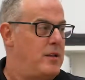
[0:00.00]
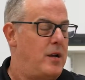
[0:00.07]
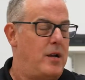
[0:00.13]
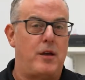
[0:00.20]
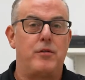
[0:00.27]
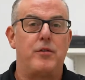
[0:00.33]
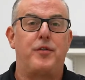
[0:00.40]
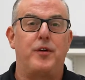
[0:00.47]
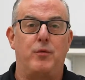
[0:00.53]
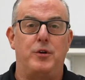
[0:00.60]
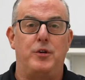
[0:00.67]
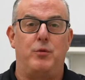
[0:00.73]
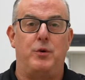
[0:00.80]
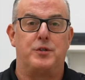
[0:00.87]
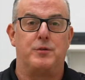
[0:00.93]
Another thing we
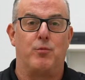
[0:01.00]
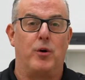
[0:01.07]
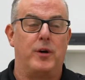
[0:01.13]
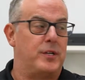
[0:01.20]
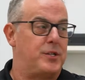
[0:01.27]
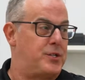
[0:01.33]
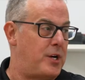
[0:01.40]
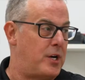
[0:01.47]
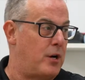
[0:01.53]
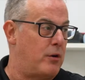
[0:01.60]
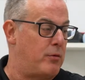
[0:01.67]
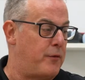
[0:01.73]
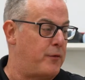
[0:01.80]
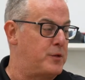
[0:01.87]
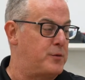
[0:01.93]
do each morning is check our
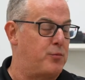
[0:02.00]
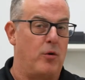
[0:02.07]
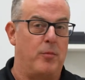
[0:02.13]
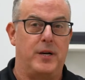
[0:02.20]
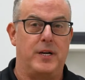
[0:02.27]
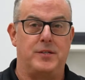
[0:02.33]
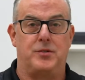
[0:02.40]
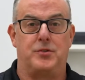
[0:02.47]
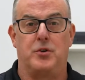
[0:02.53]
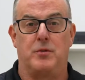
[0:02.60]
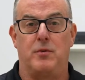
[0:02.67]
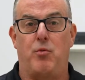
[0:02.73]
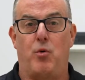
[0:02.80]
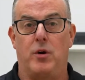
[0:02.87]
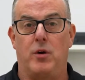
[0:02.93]
reference probe against a
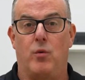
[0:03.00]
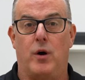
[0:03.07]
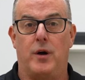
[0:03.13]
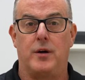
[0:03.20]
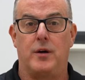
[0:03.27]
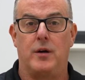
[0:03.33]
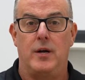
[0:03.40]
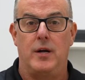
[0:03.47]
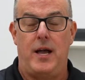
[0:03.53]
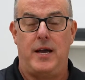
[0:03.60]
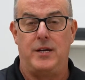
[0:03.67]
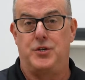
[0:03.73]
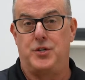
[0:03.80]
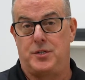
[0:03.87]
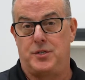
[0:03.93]
triple point of water
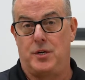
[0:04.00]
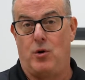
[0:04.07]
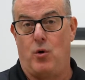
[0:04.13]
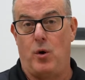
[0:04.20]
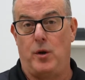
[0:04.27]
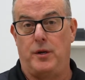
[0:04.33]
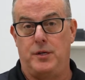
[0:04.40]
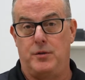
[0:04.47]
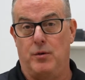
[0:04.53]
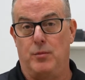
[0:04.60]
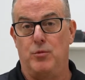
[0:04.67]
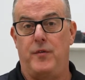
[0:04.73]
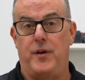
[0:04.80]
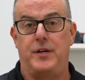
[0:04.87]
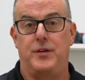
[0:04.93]
and adjust it accordingly to
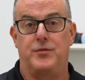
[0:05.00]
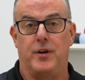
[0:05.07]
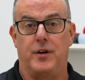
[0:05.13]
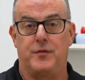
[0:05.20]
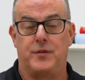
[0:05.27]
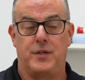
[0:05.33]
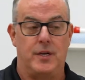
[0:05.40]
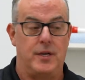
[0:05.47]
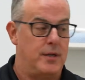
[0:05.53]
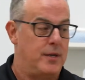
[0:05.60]
remove any drift.